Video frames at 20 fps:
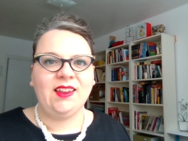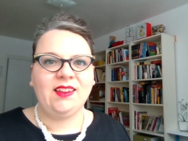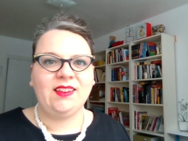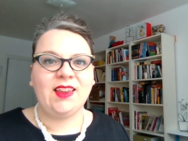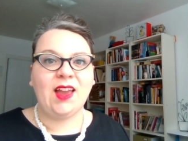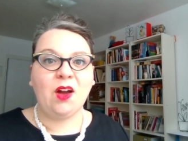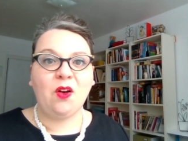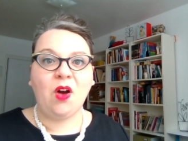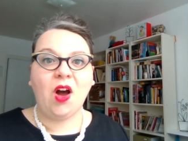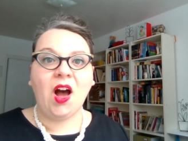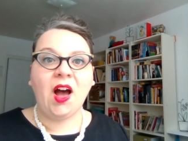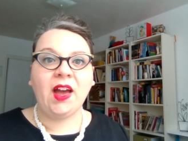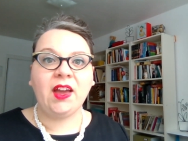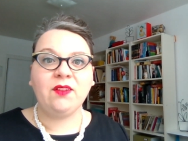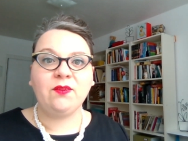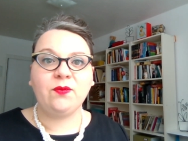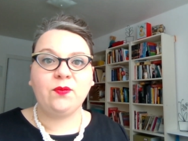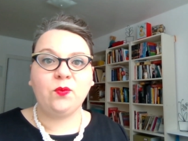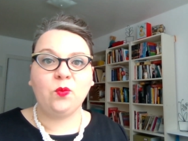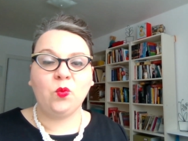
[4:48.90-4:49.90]
Now,
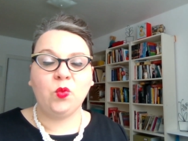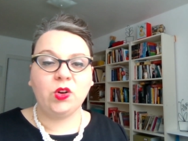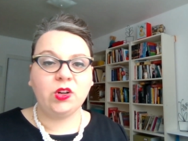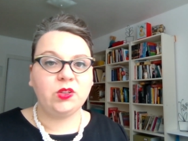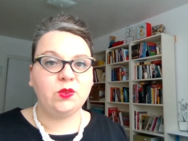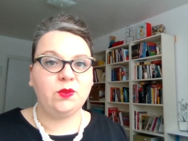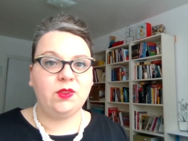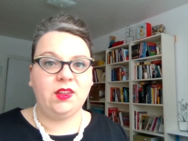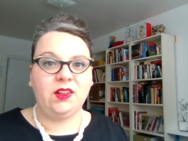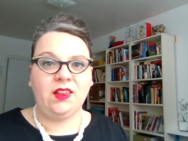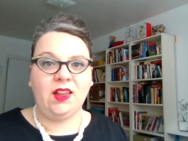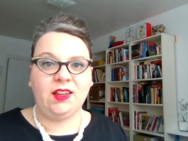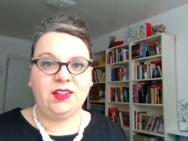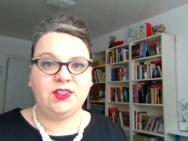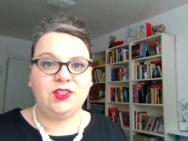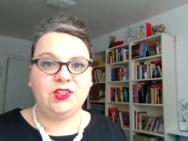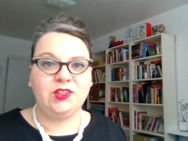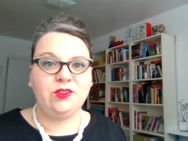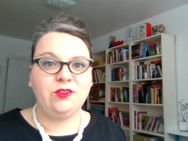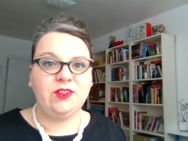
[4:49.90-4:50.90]
I've worked with a lot of
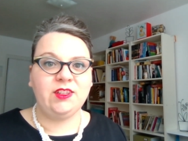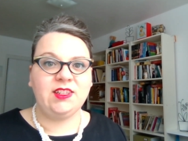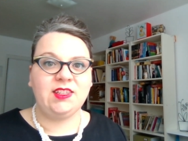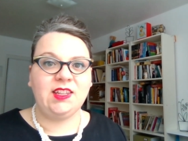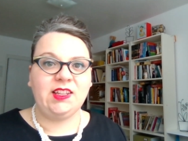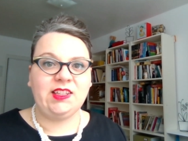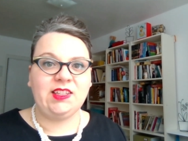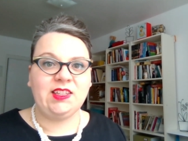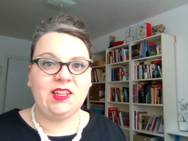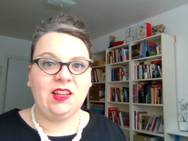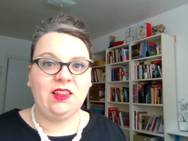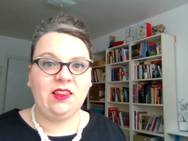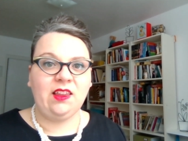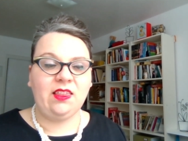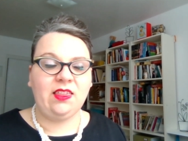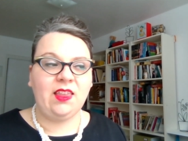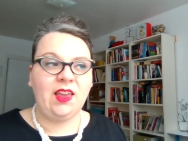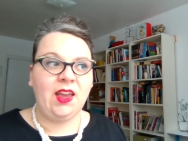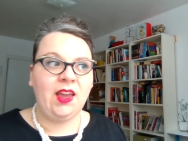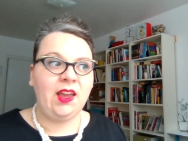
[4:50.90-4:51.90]
students that said
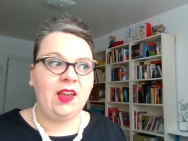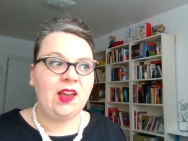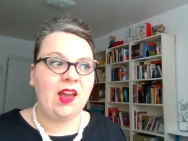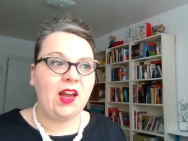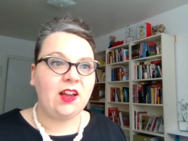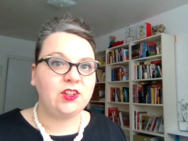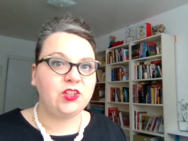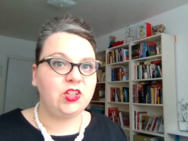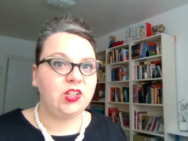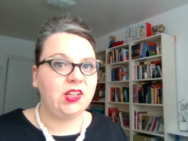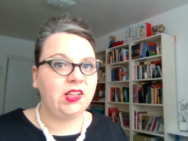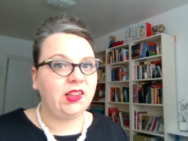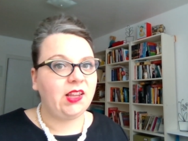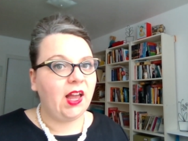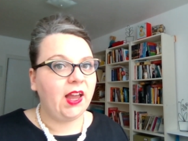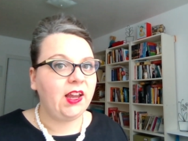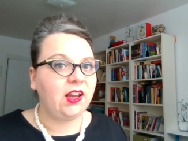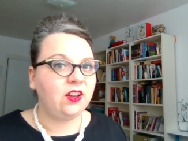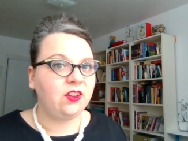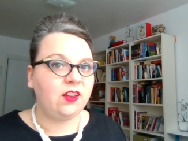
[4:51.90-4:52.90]
that they actually
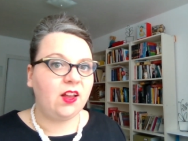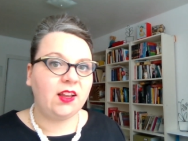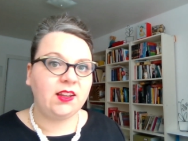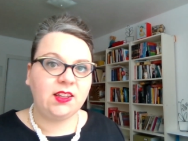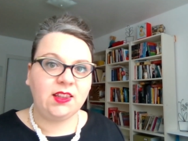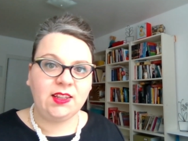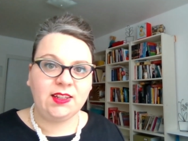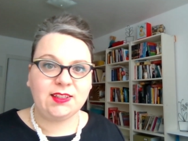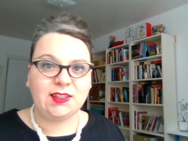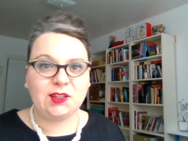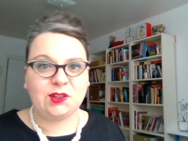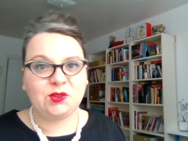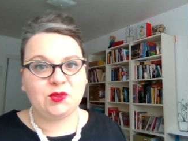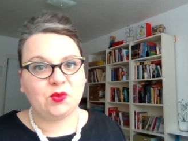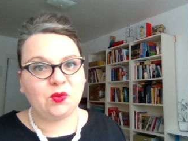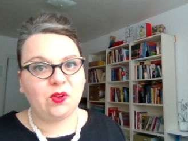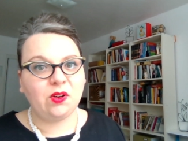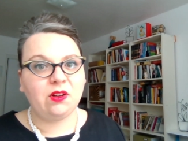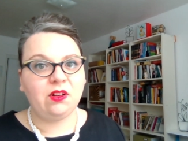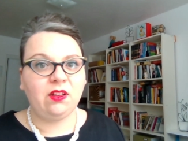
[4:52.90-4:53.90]
like a lot of these
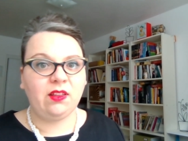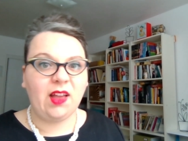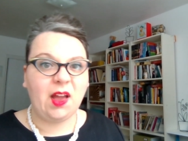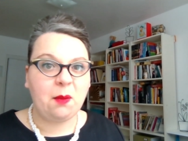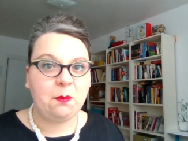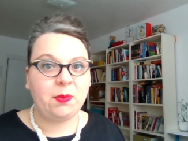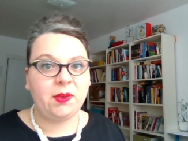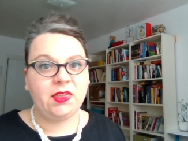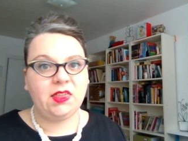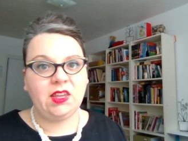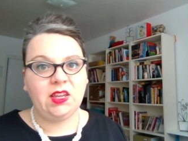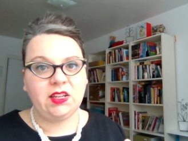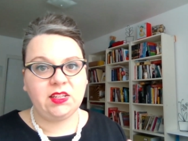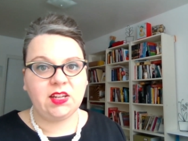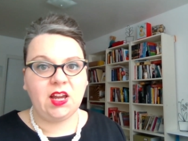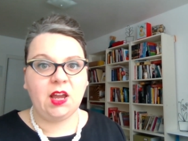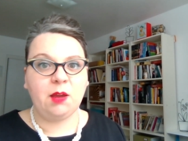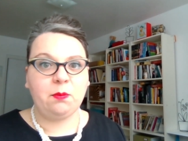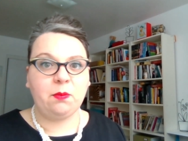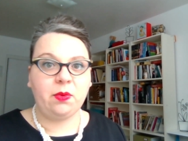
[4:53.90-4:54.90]
historical empathy
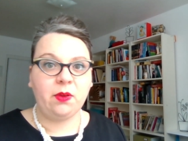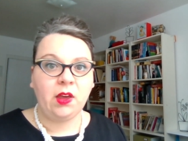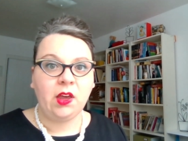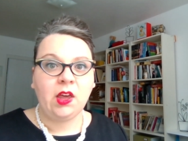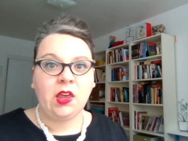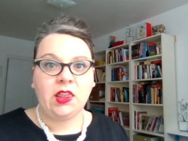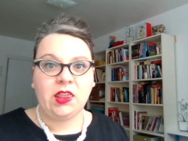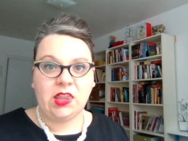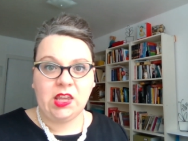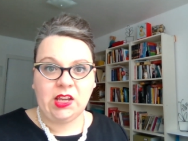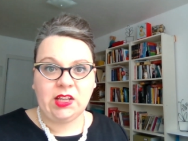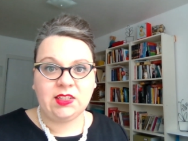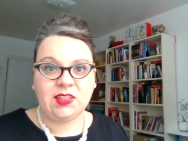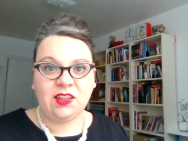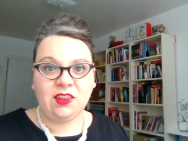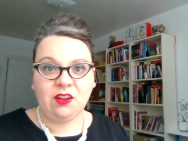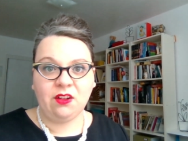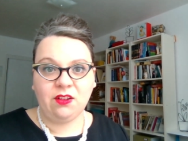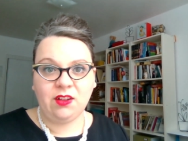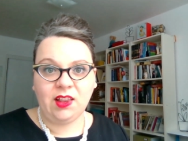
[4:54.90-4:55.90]
type things
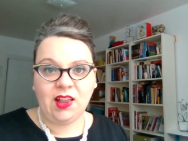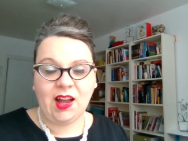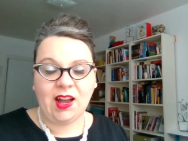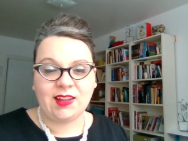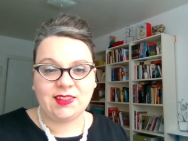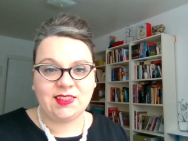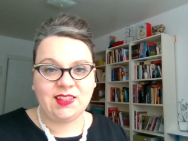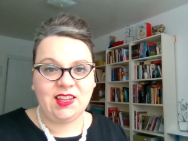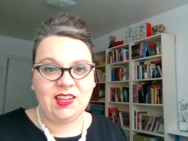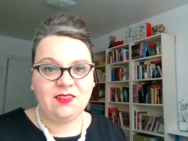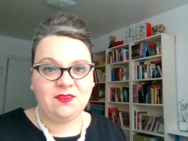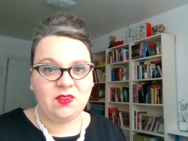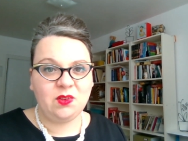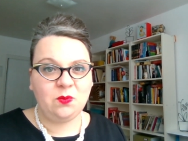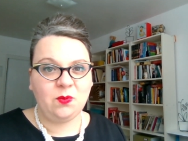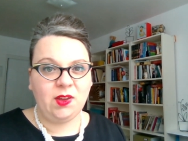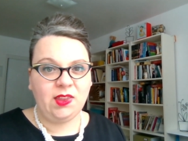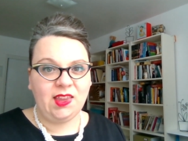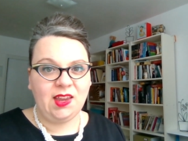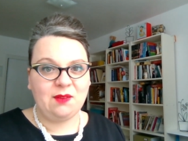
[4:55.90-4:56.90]
in their class,
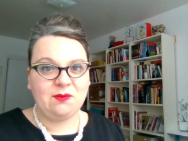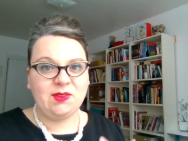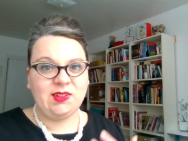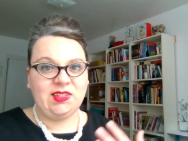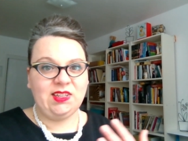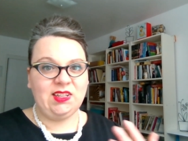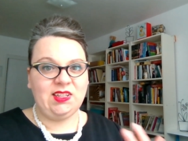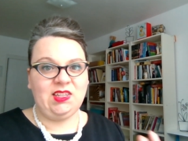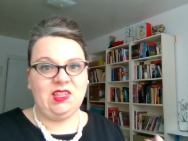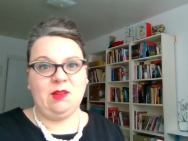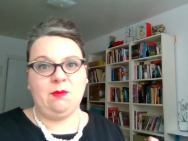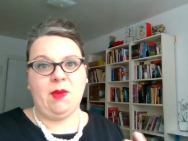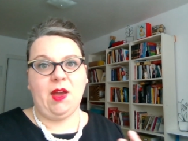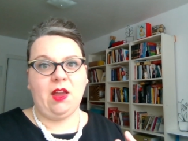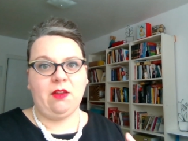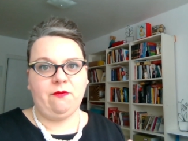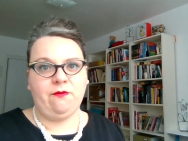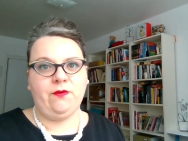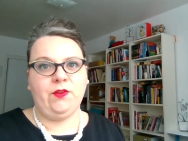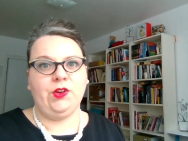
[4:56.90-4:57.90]
even when they resist them
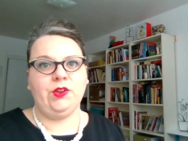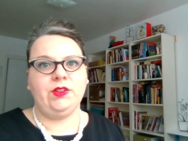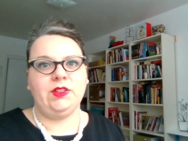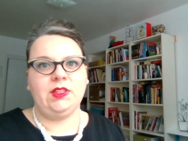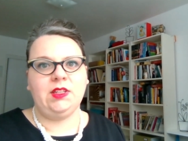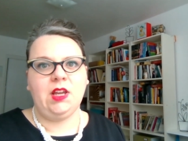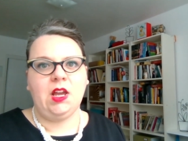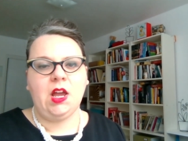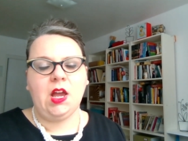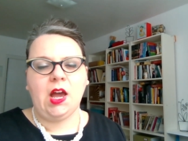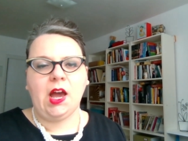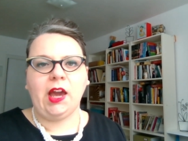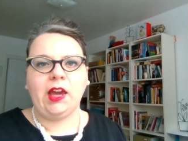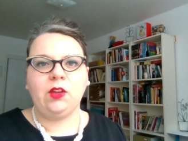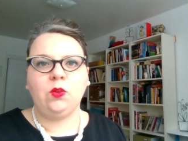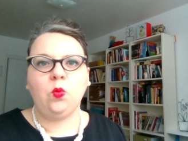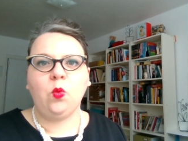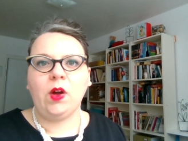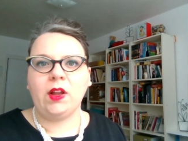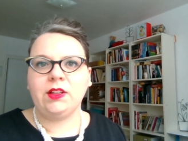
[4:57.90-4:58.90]
at first. I
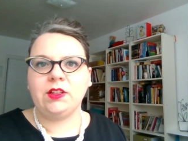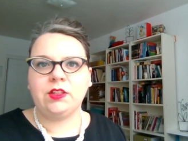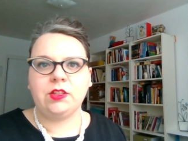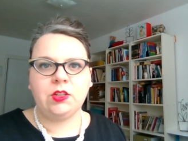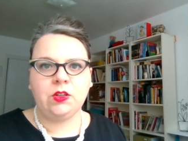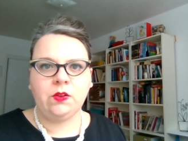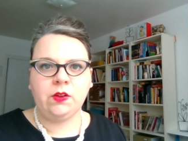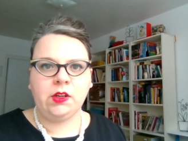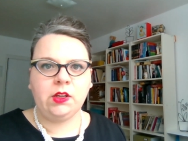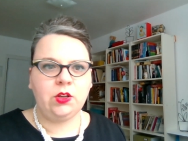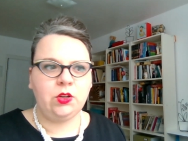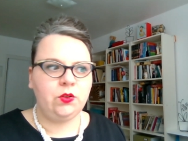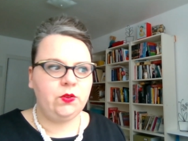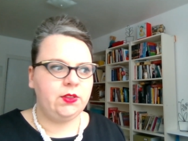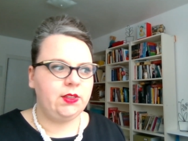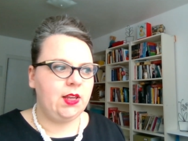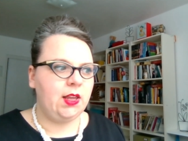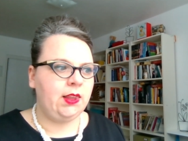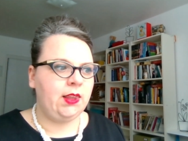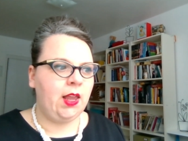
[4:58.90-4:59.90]
had one student who
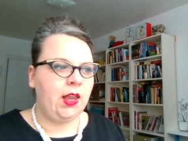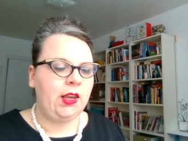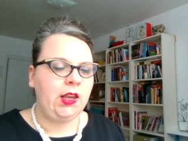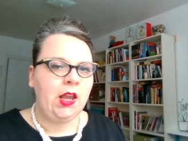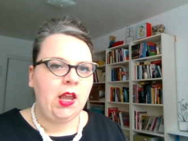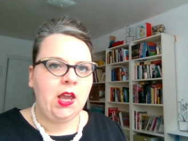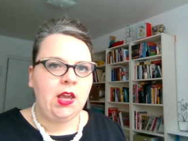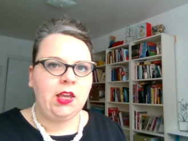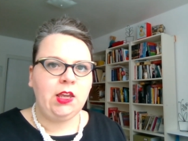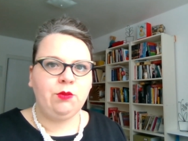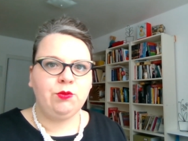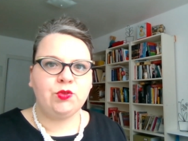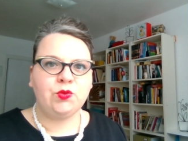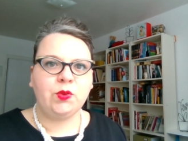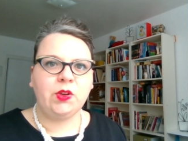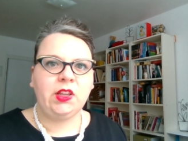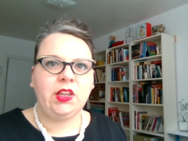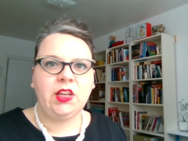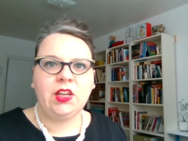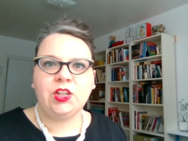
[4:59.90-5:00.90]
said that he was
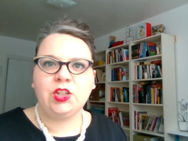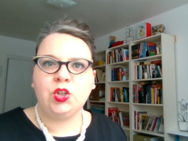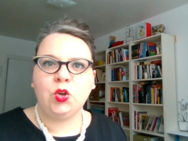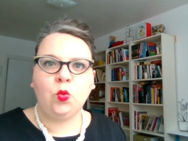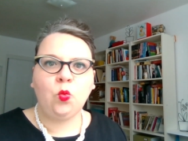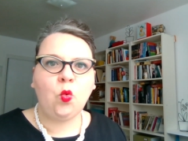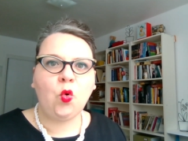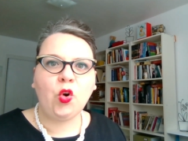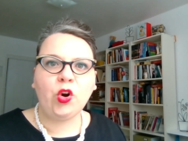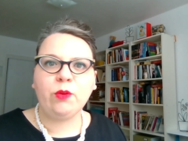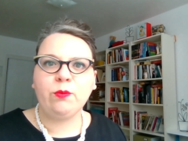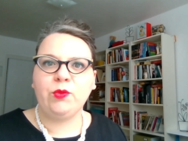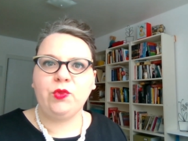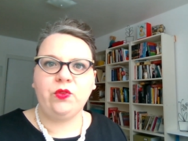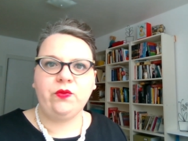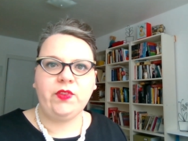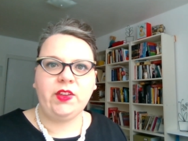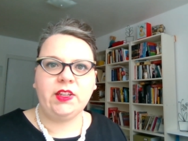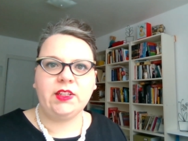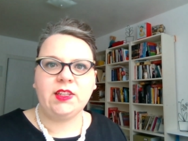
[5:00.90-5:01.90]
really into war
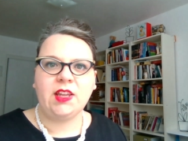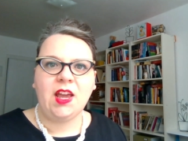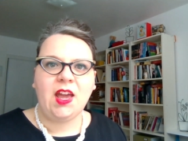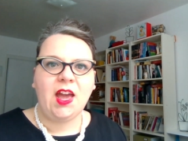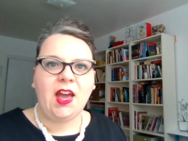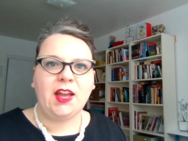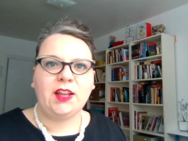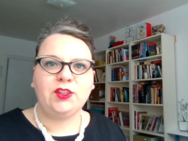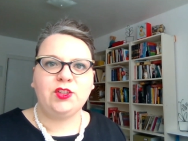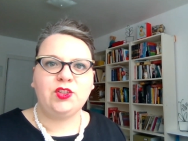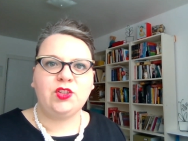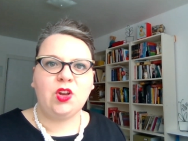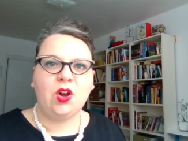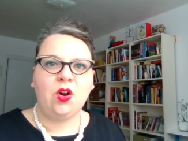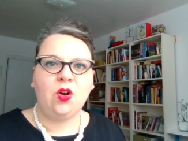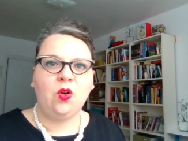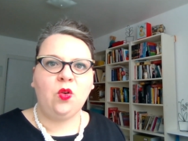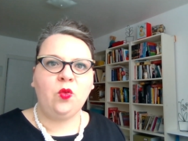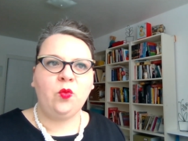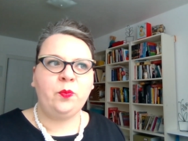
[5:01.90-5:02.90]
movies. And
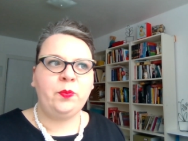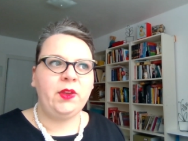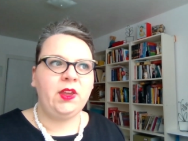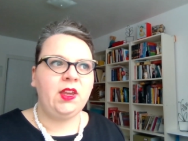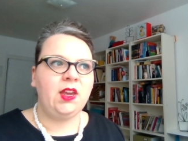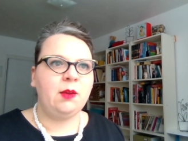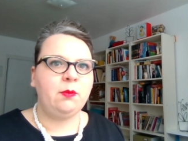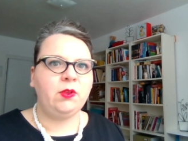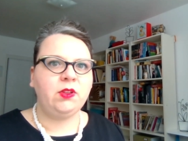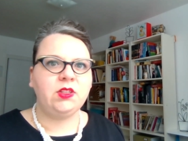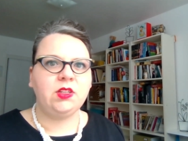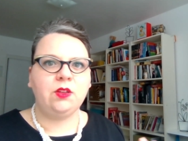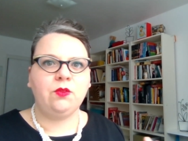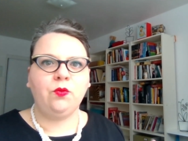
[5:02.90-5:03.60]
so being able to